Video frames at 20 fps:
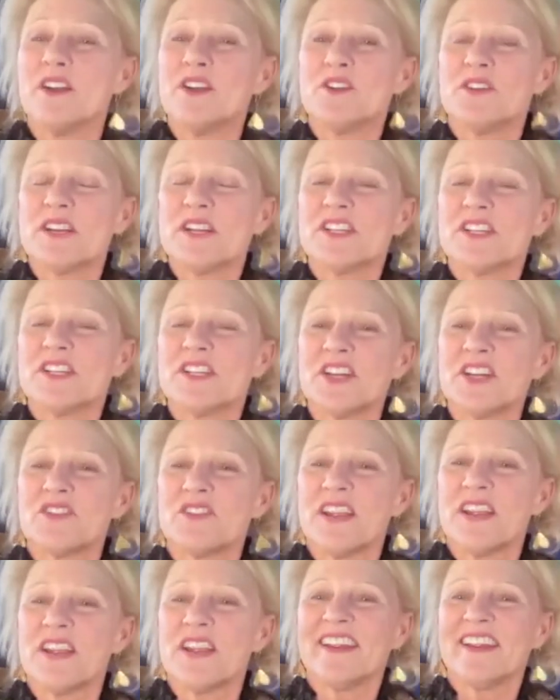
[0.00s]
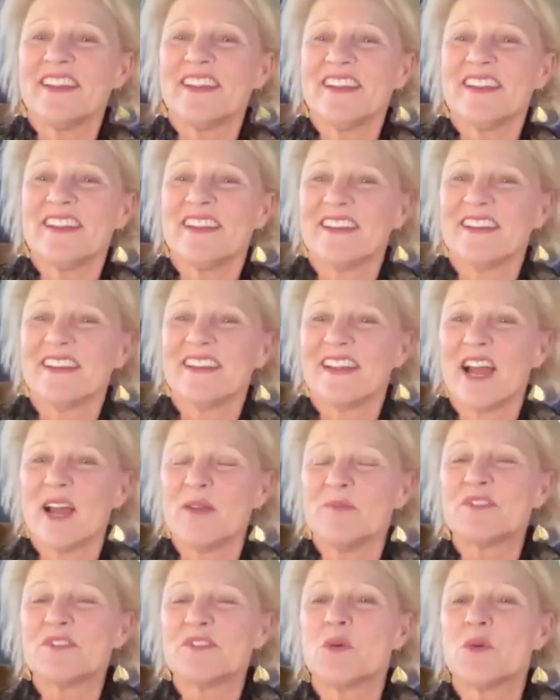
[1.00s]
would be under exaggerating.
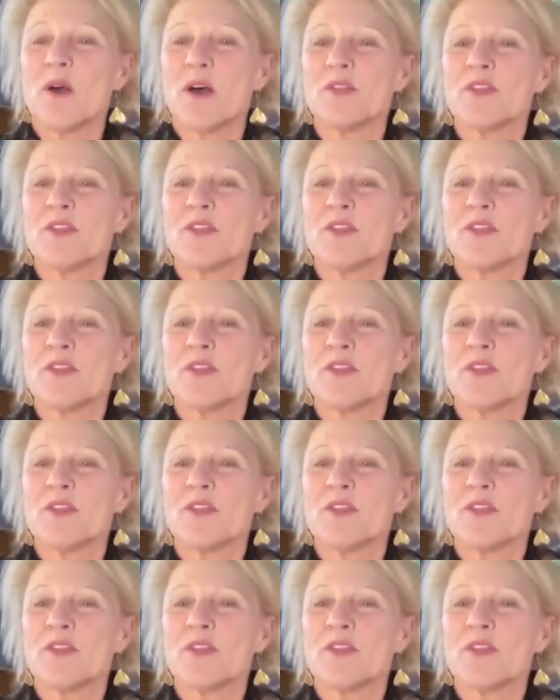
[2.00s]
I'm so